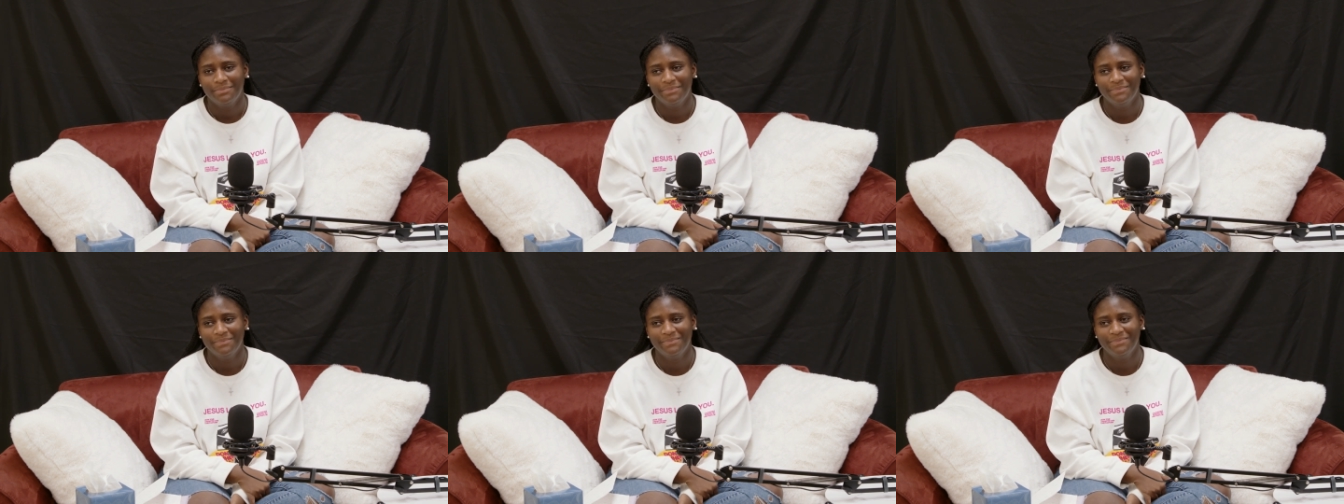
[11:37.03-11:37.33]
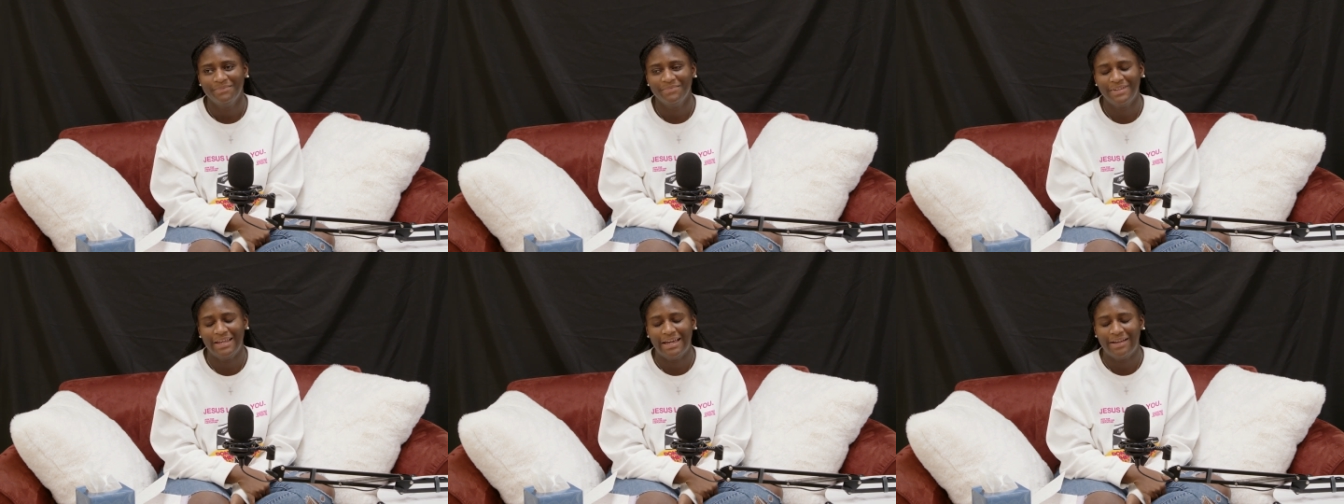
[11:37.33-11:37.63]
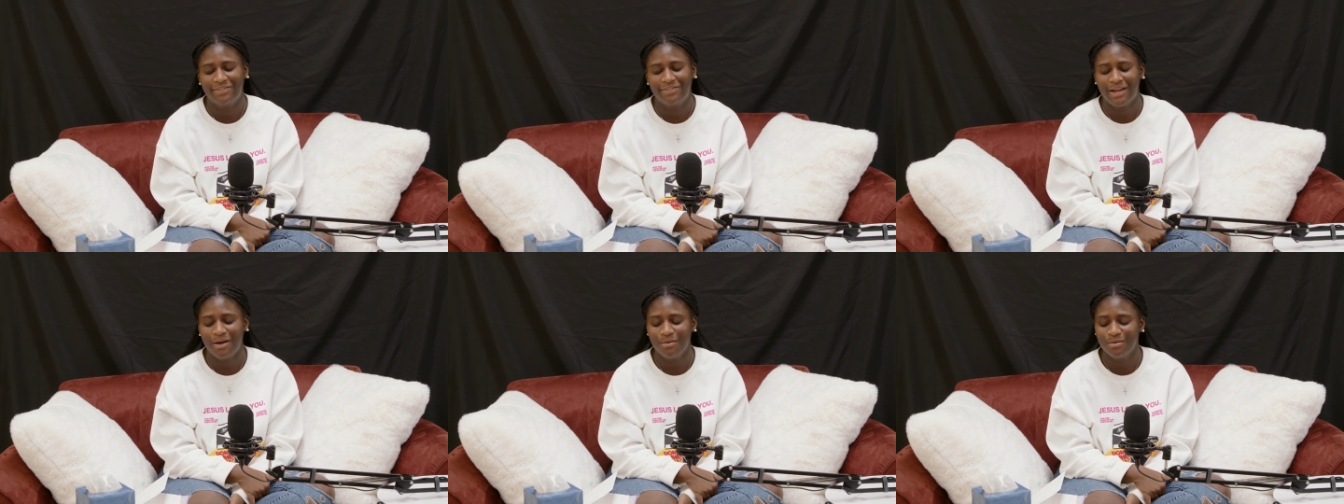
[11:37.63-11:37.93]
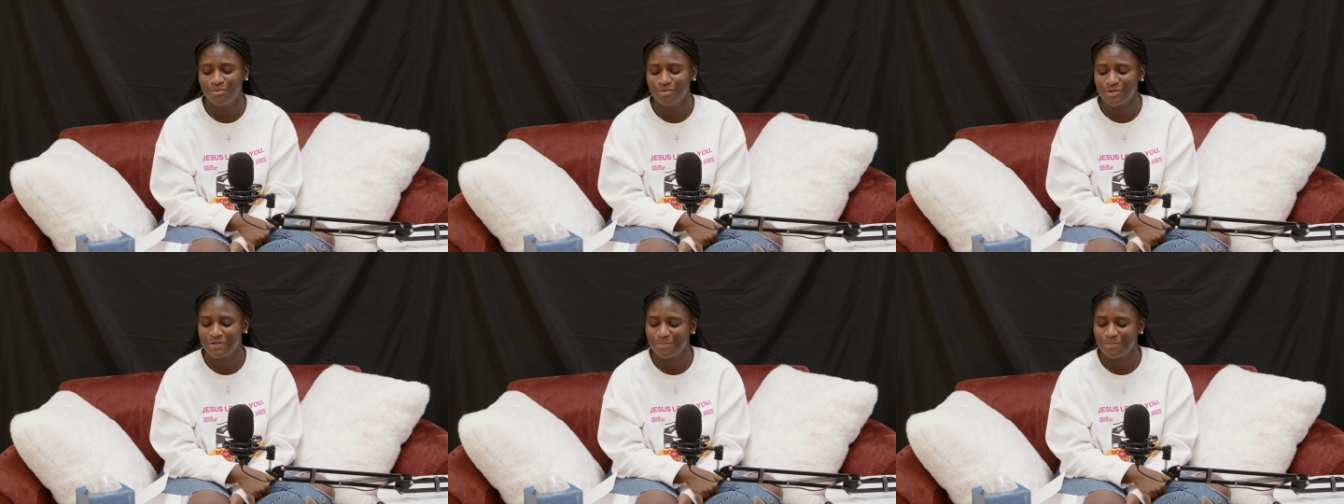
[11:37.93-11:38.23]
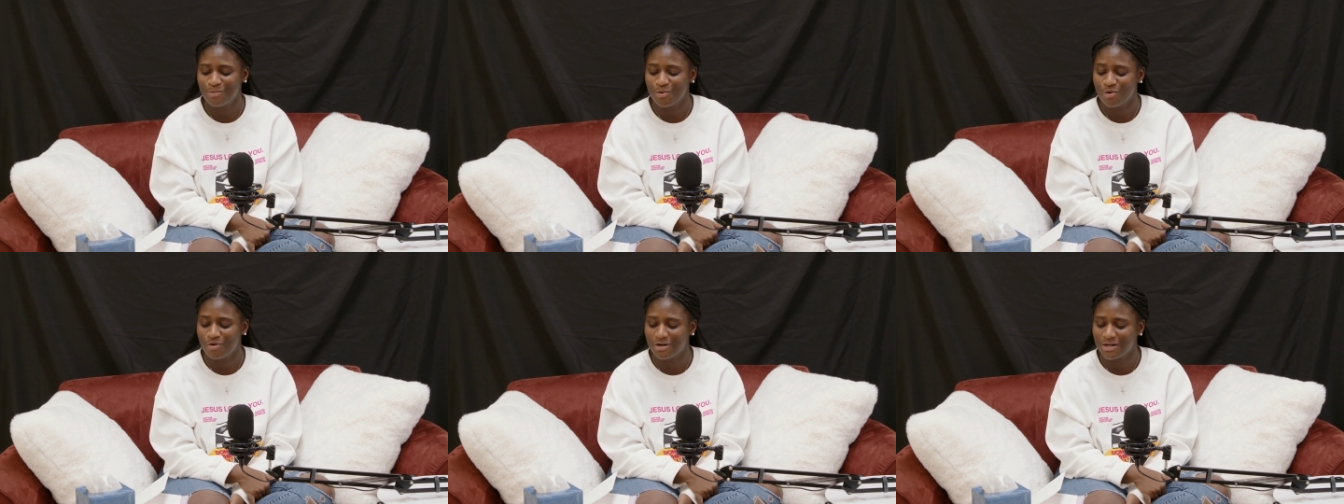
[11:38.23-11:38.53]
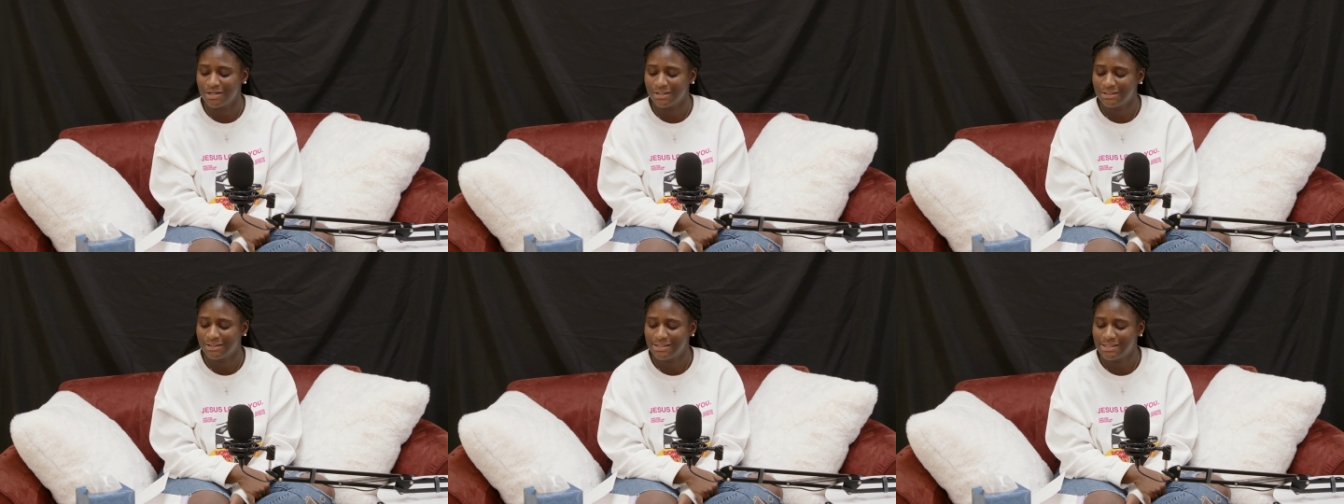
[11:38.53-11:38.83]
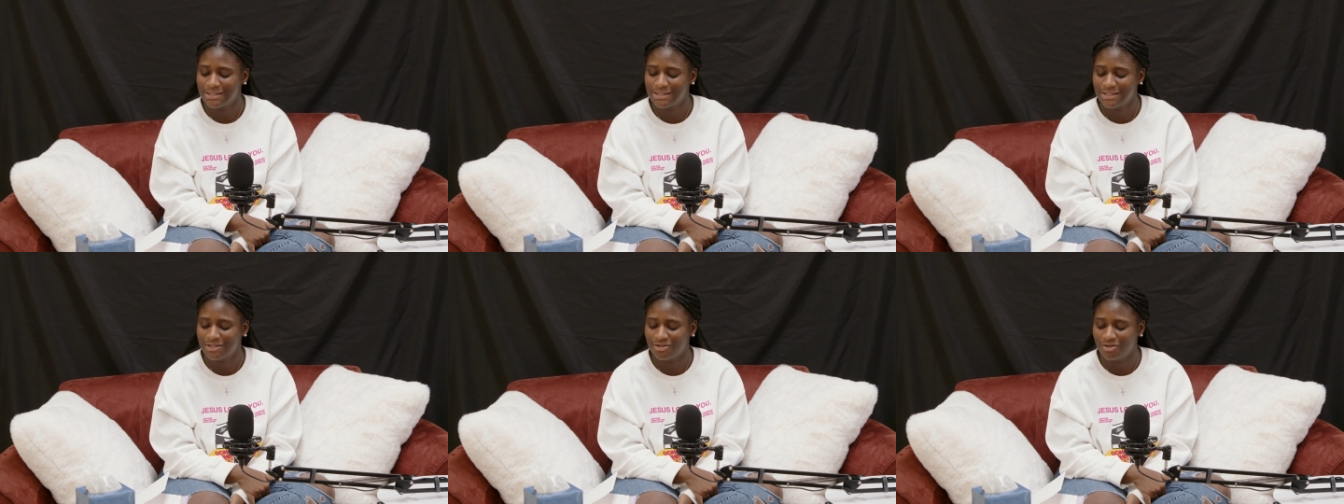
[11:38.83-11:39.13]
yeah, that one was more
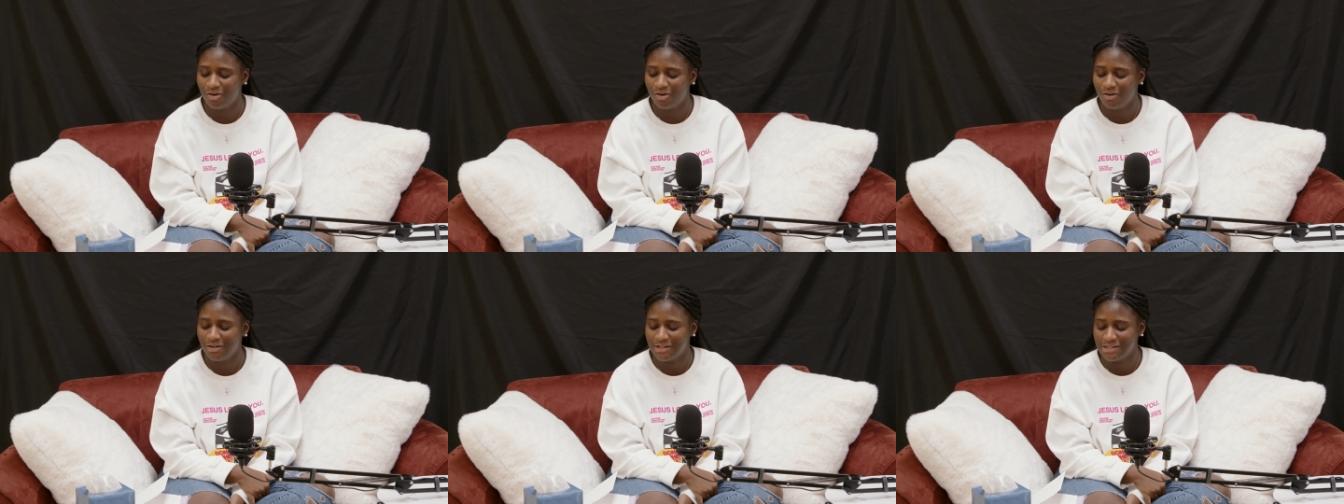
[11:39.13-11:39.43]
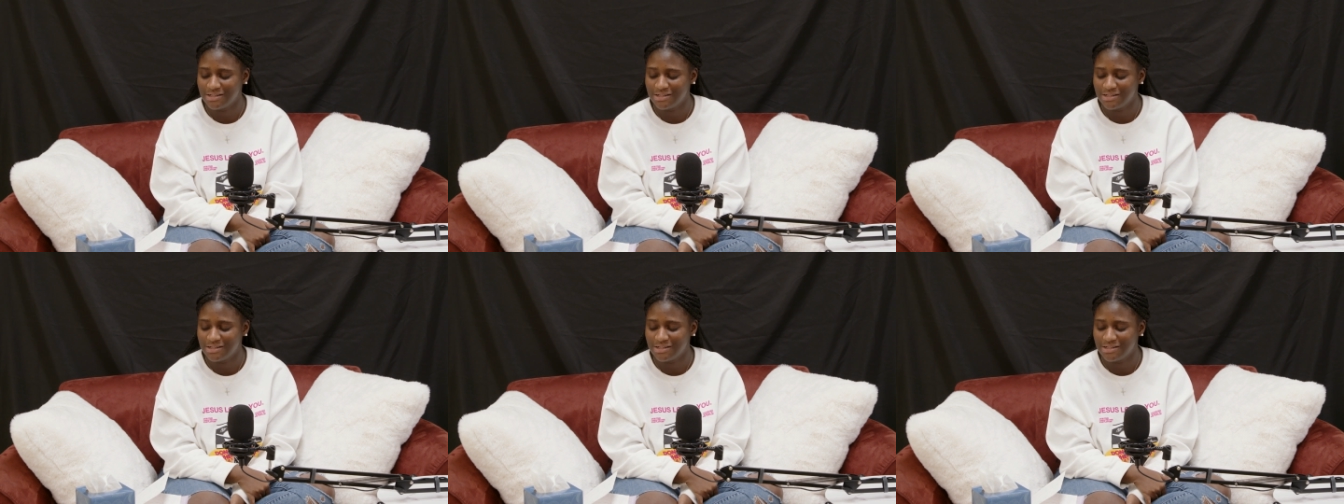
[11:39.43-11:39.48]
on the